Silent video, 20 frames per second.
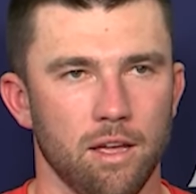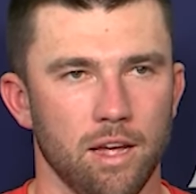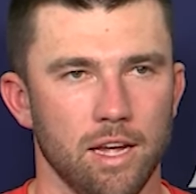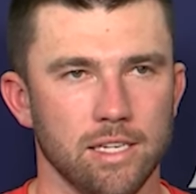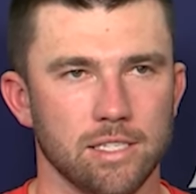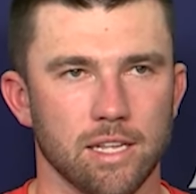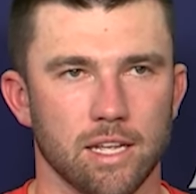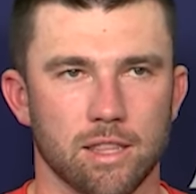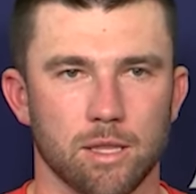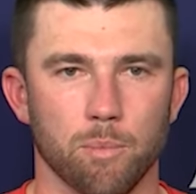
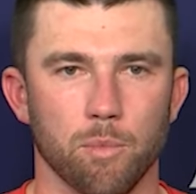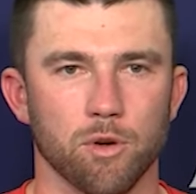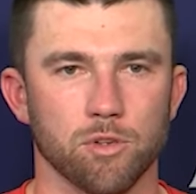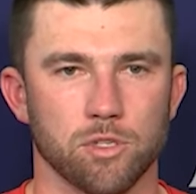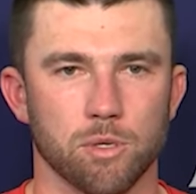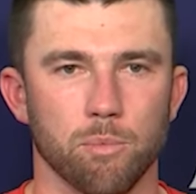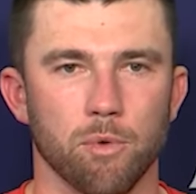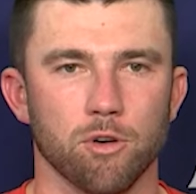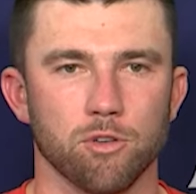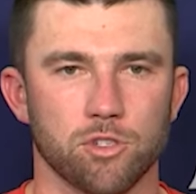he's not the
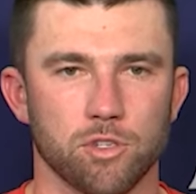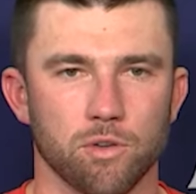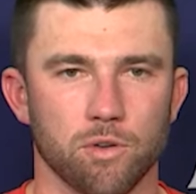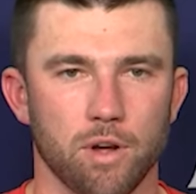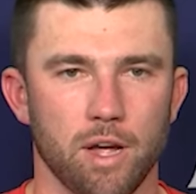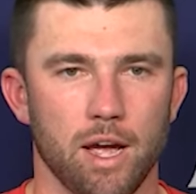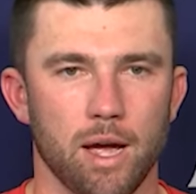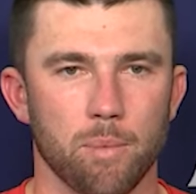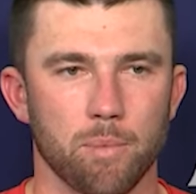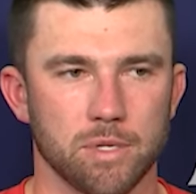most emotional
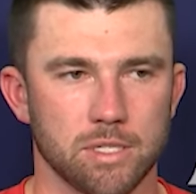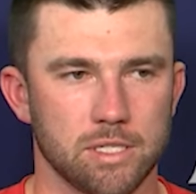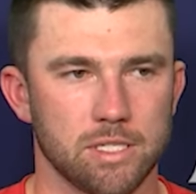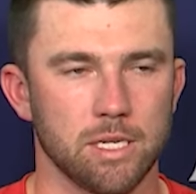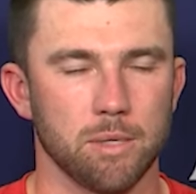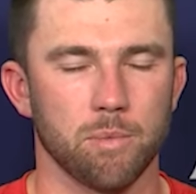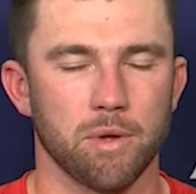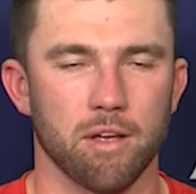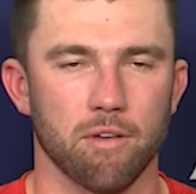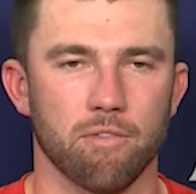guy, but
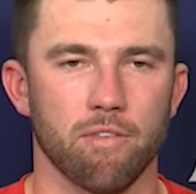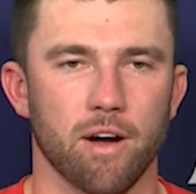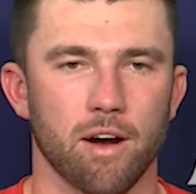see him get